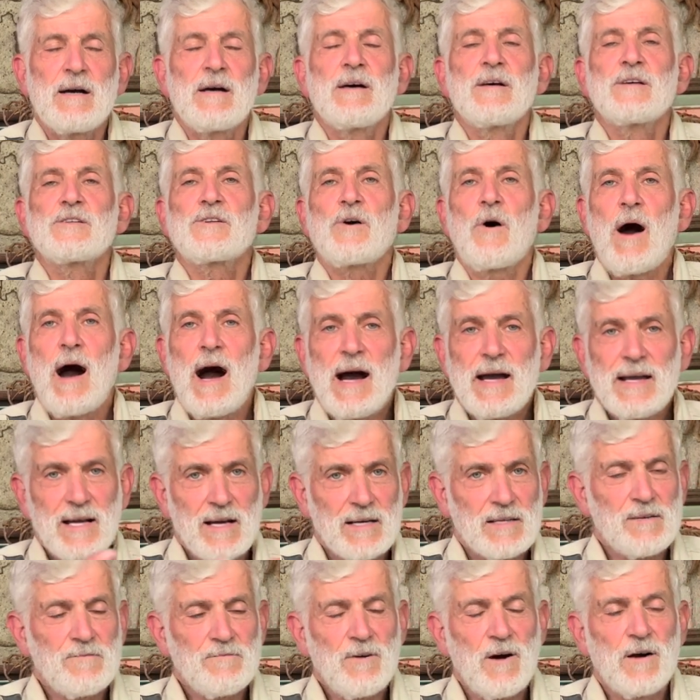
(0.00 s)
So I
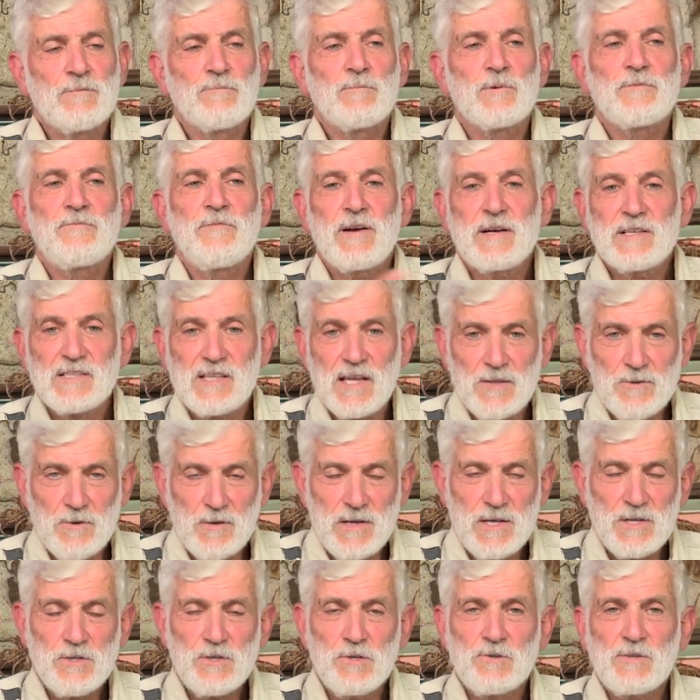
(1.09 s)
got involved with various other
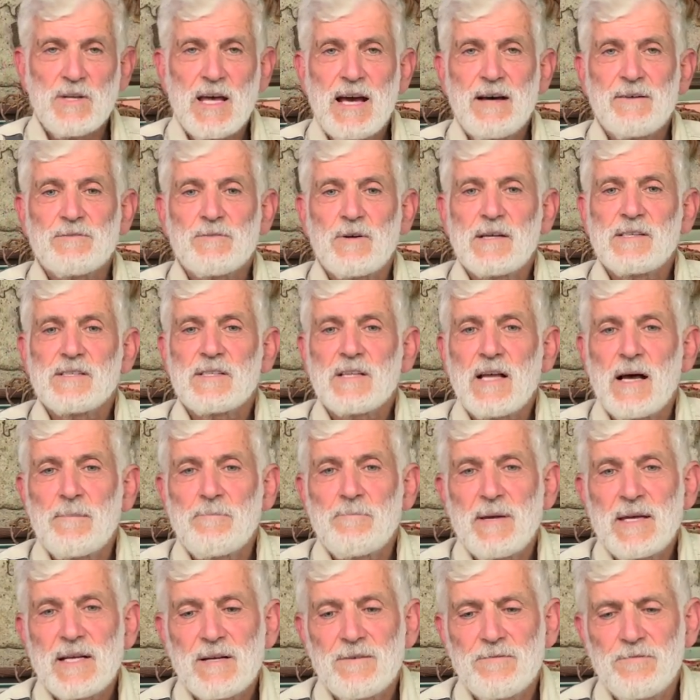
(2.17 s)
issues after I stopped
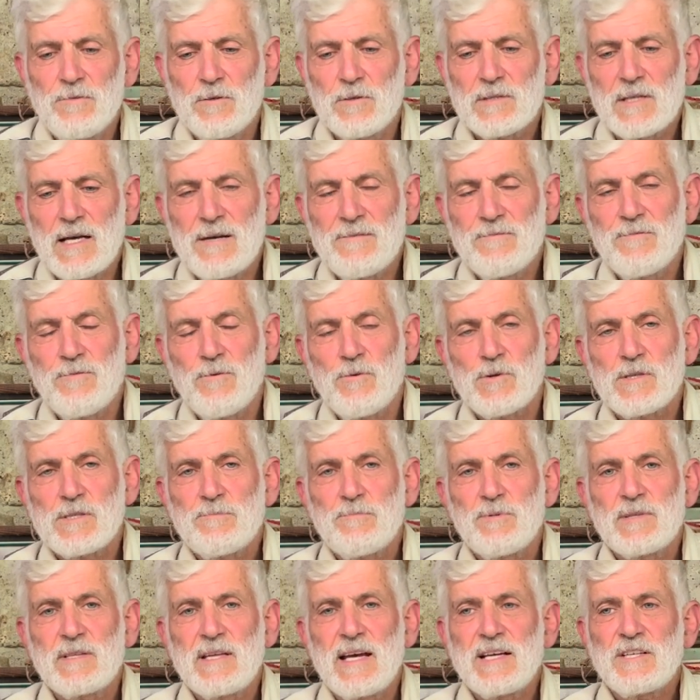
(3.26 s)
being a full-time forest
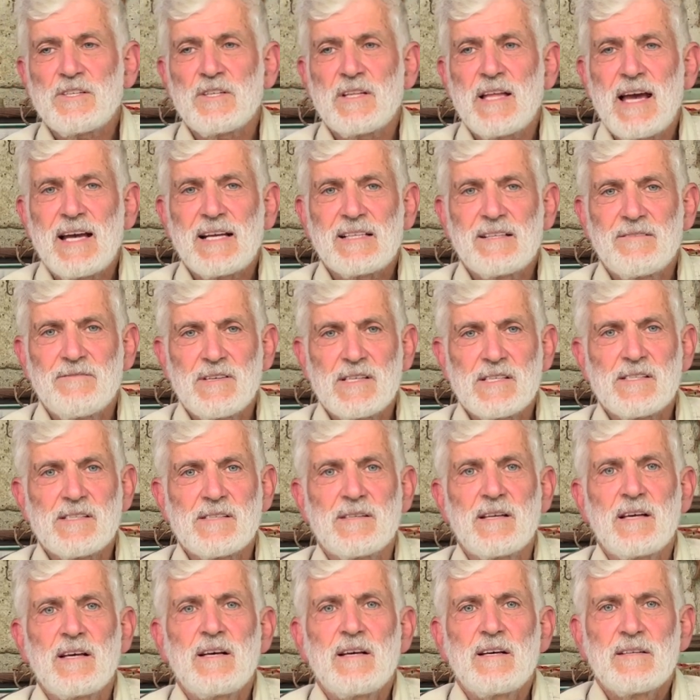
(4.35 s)
protection activist.
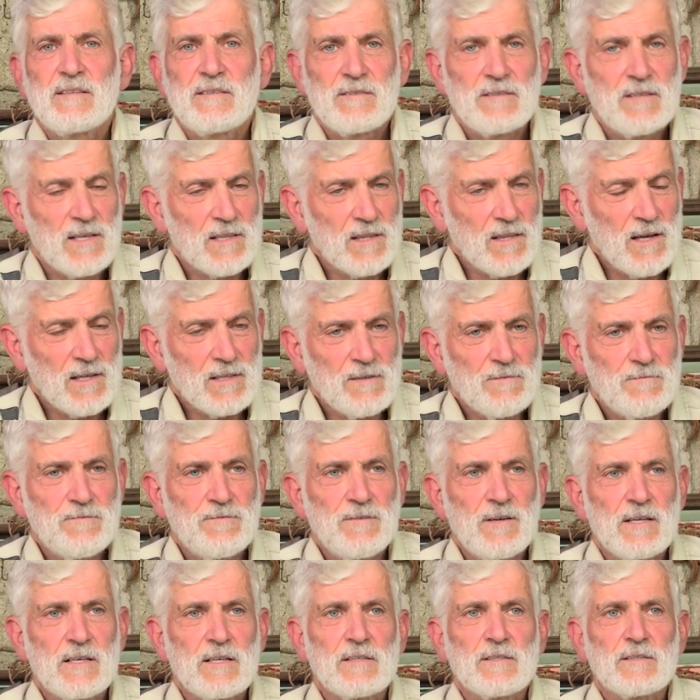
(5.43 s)
Did a lot of
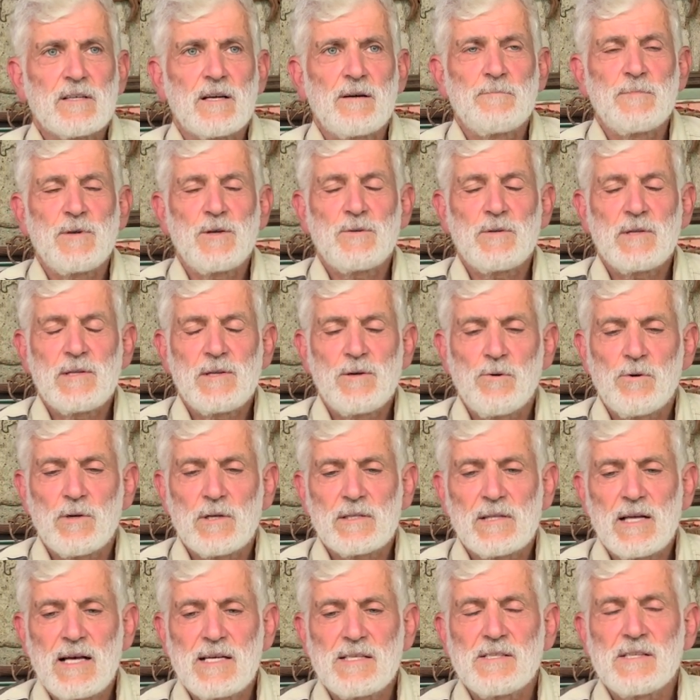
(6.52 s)
community
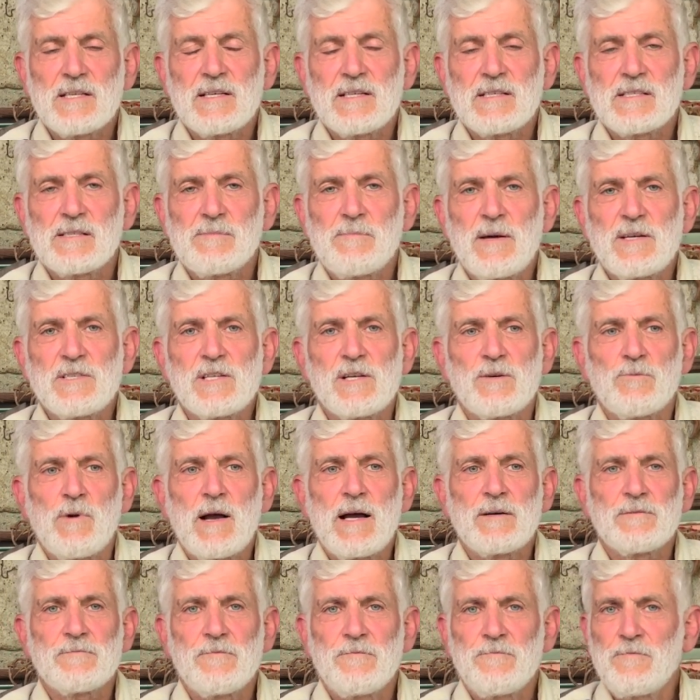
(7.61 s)
organizing, especially
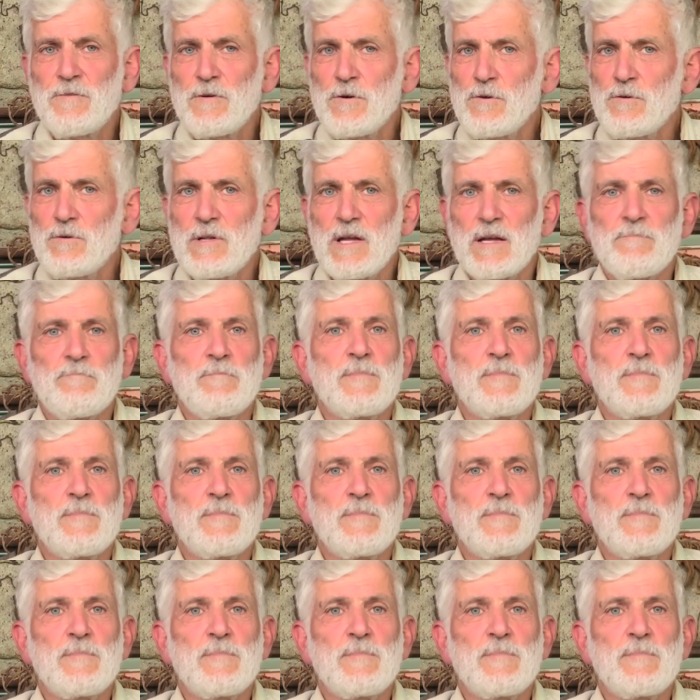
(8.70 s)
around food and